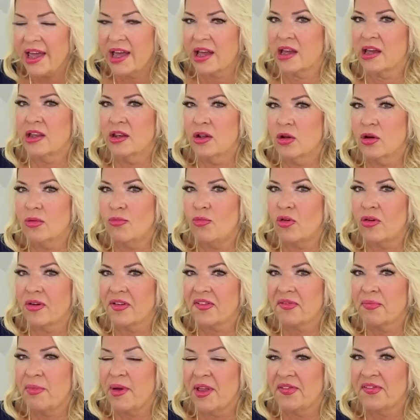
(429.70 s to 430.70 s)
it can look more
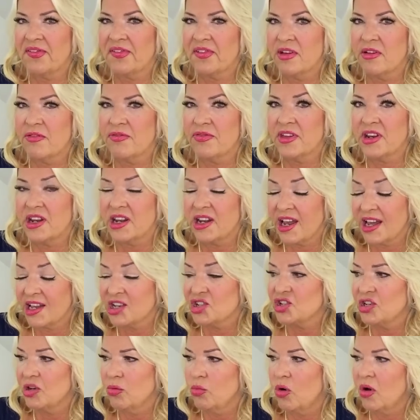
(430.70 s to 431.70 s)
expensive than it
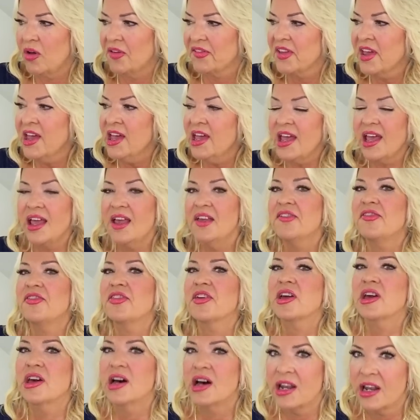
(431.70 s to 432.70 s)
actually was, is
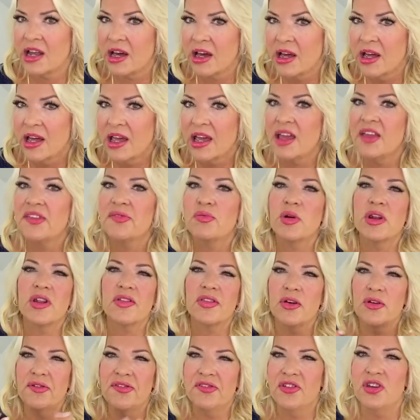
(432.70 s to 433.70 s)
the colour. It's one
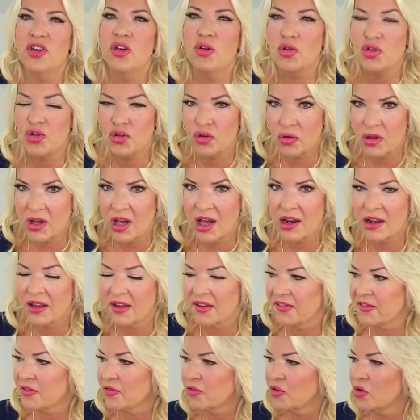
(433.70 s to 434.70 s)
of those neutral
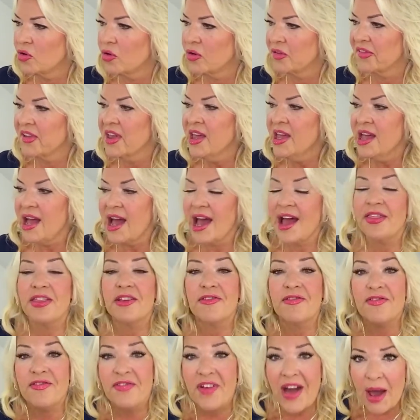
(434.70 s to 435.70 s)
colours, of course, and
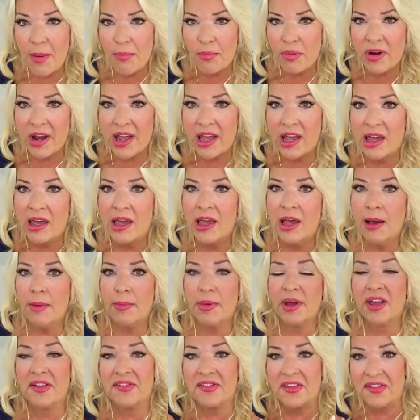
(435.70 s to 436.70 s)
the fabric,
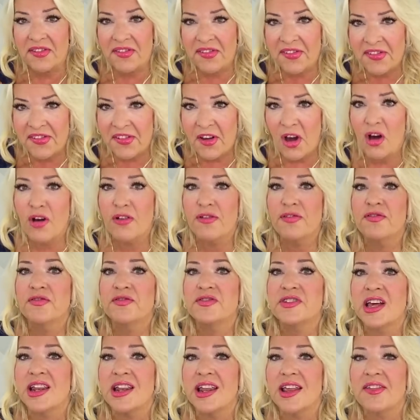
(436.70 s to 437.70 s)
because it's
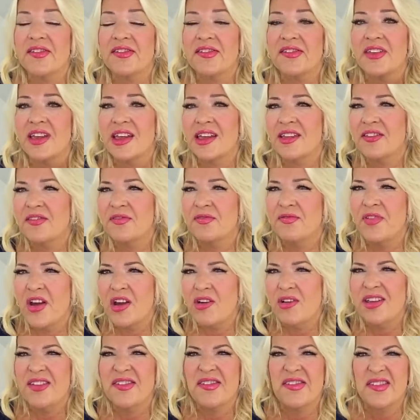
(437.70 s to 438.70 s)
soft and it's
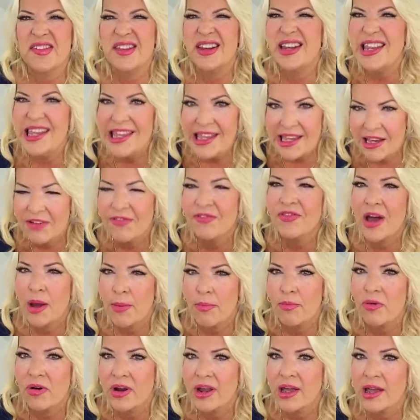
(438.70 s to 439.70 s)
very sleek
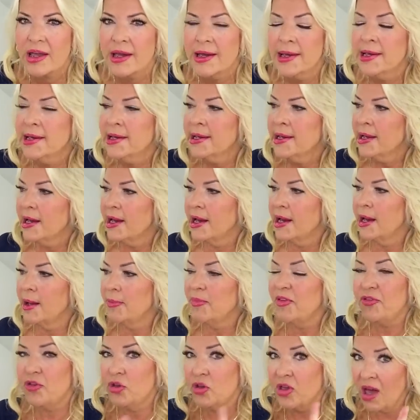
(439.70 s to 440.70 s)
fabric.
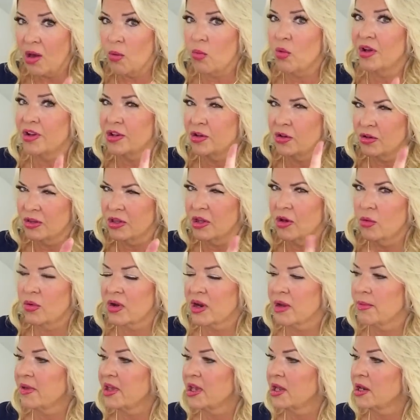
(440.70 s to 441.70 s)
If you get one, you'll know
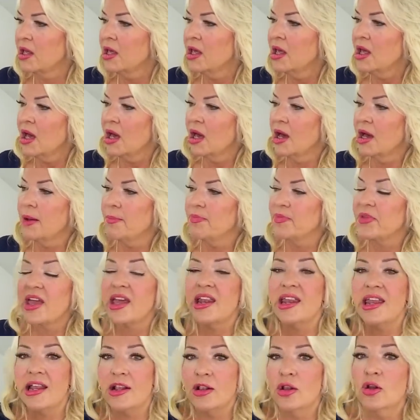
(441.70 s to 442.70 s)
what I mean, and it